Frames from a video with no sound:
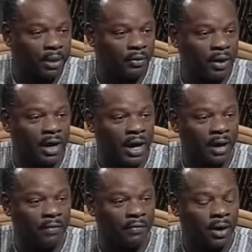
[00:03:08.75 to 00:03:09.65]
they
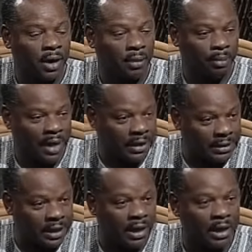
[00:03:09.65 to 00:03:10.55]
have black
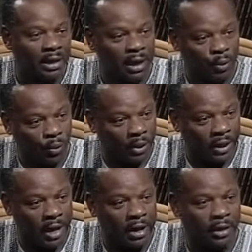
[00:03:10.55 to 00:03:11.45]
skin and
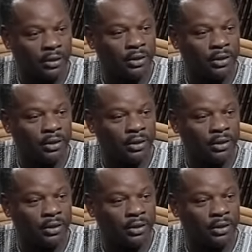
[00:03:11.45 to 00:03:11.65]
woolly hair.